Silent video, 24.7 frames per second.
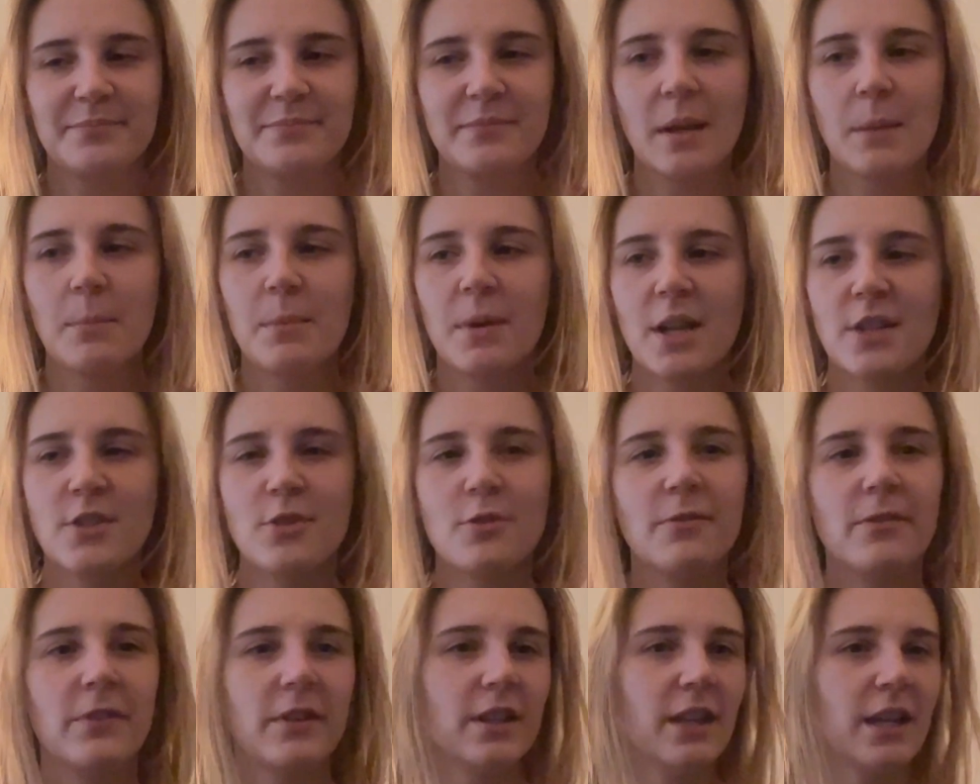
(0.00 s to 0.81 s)
But I do
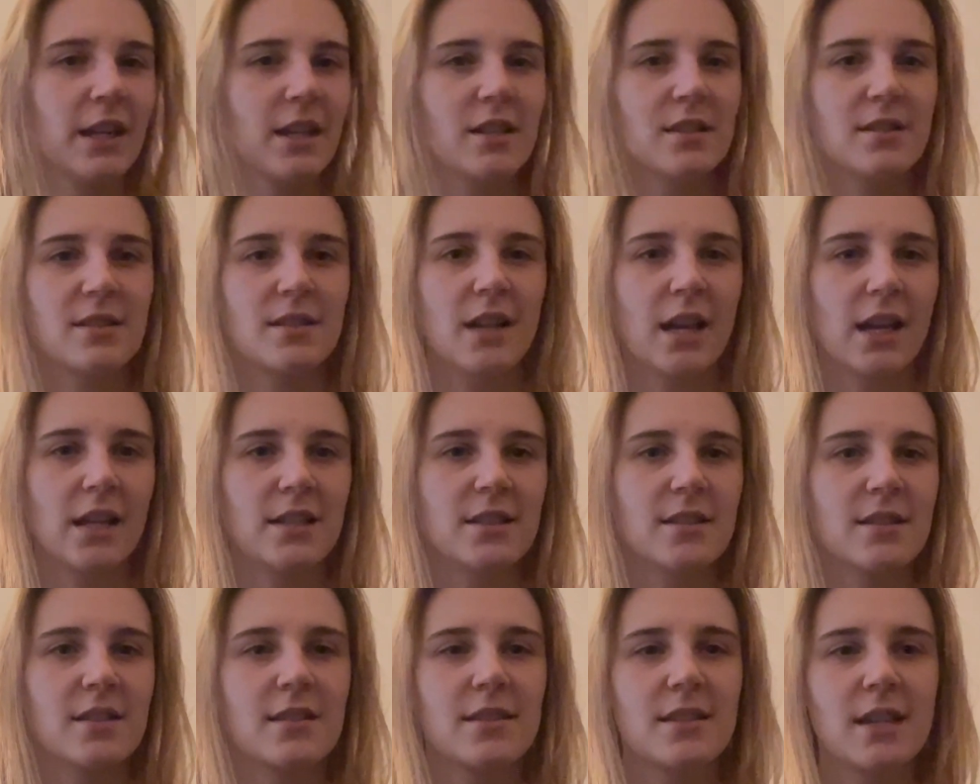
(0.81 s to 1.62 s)
feel it's
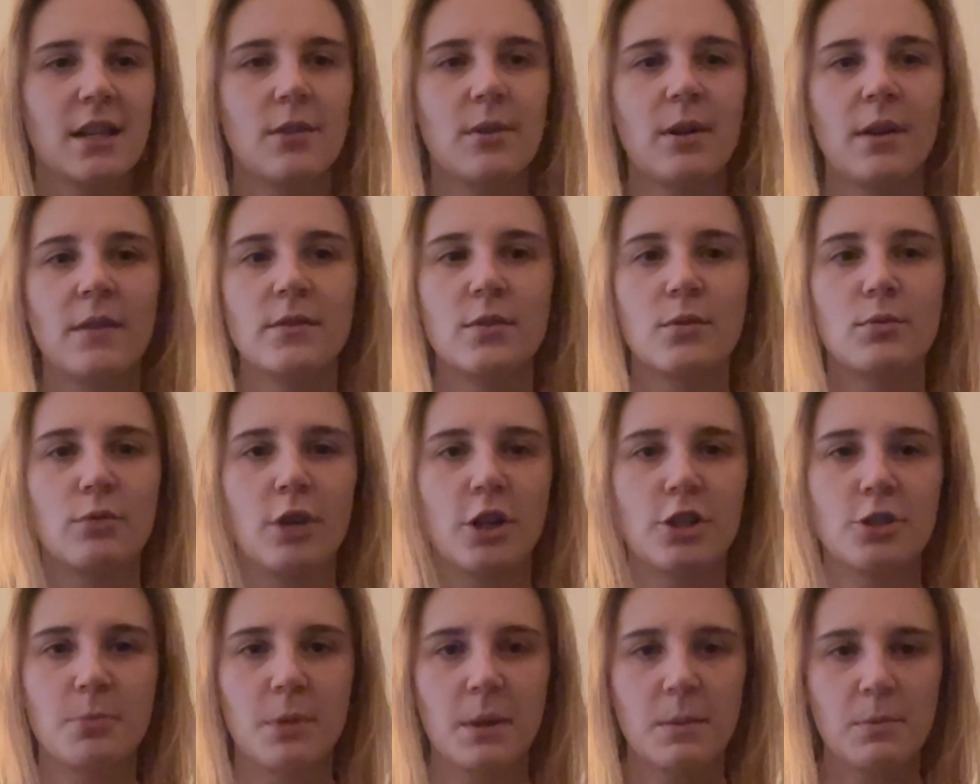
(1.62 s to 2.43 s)
nice because I don't have to
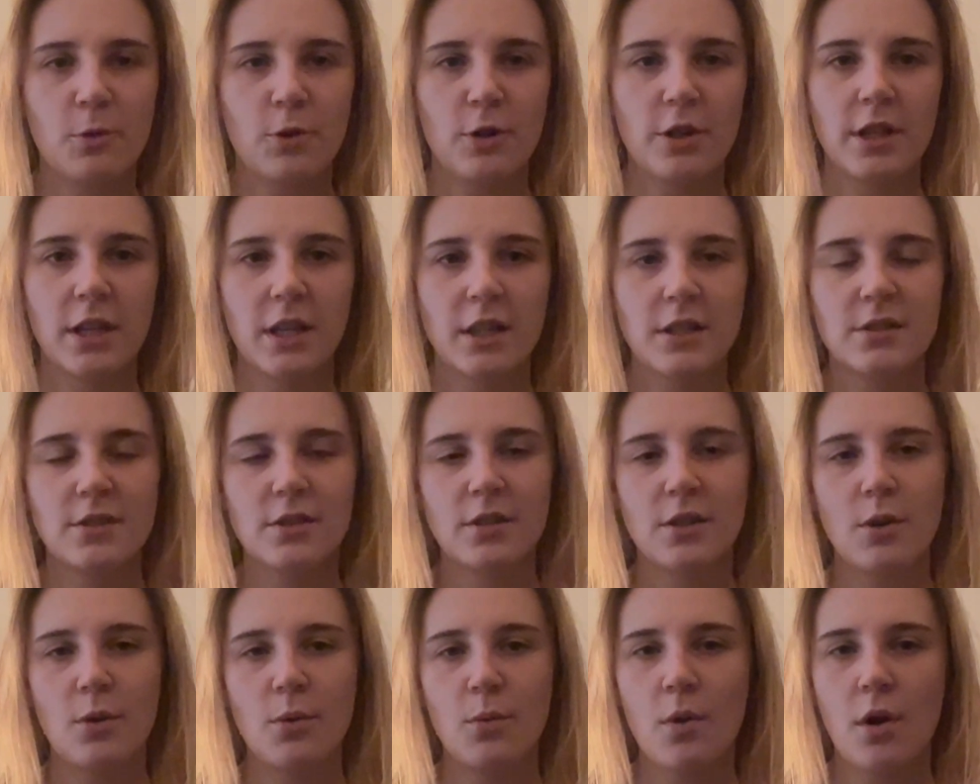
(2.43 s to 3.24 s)
rush my morning to
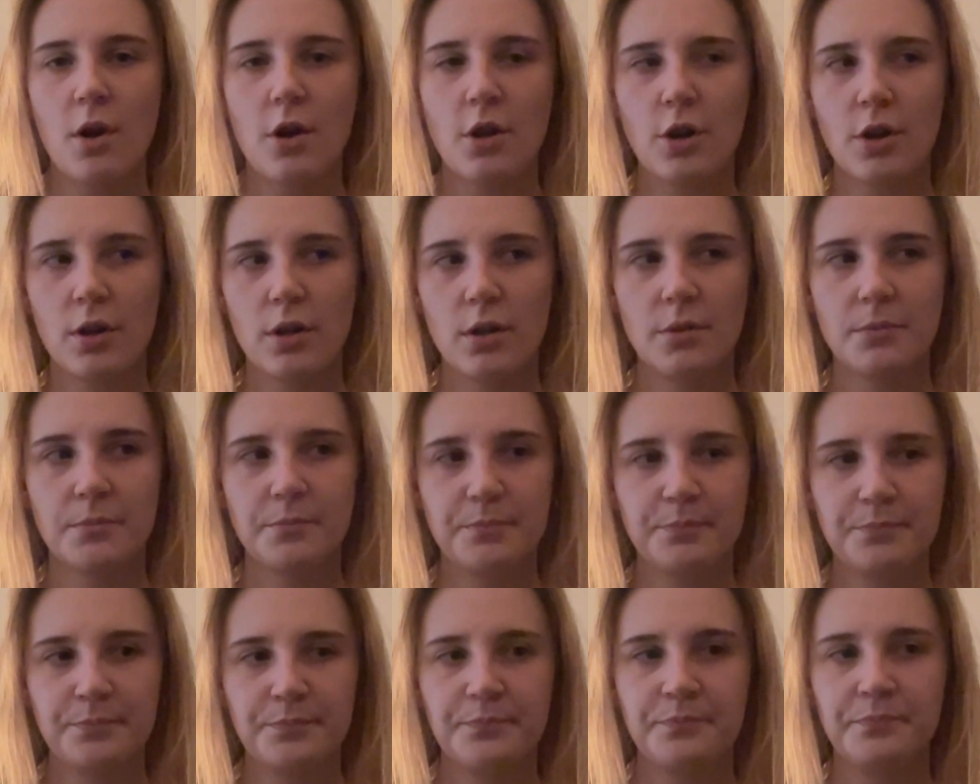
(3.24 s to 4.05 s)
go walk her.
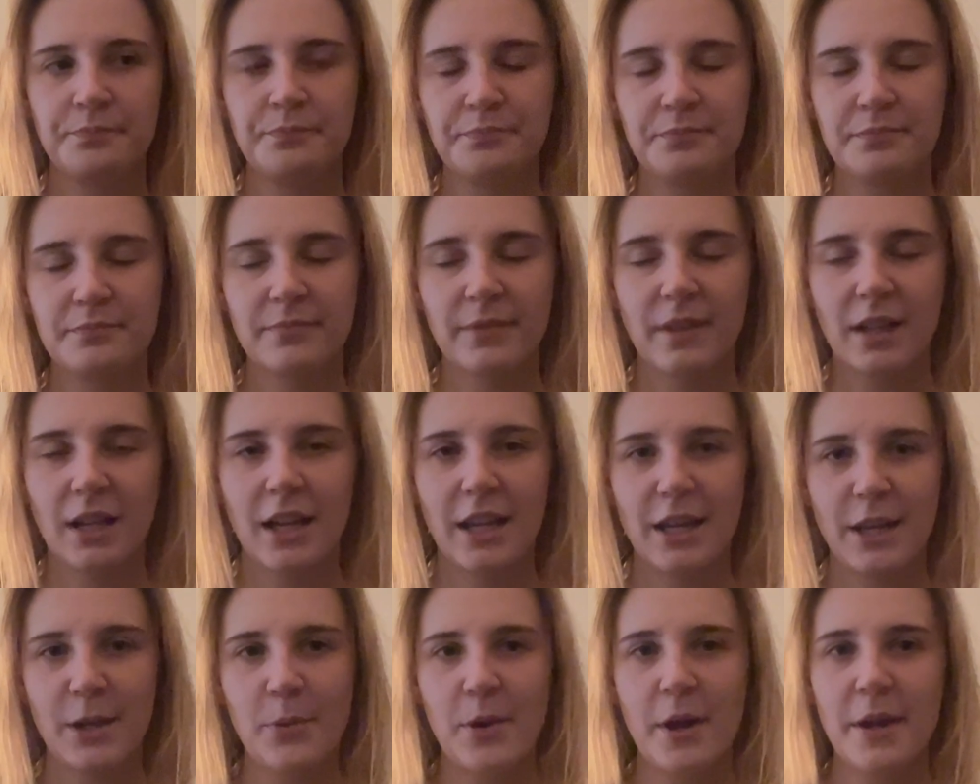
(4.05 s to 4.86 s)

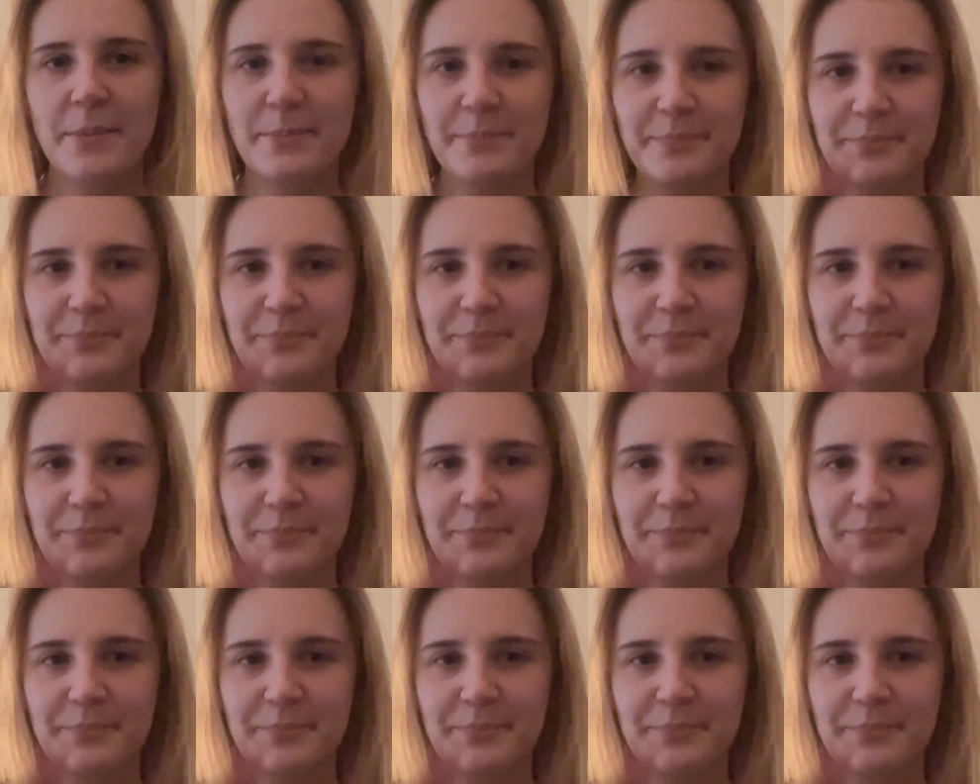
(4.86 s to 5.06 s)
Anyway.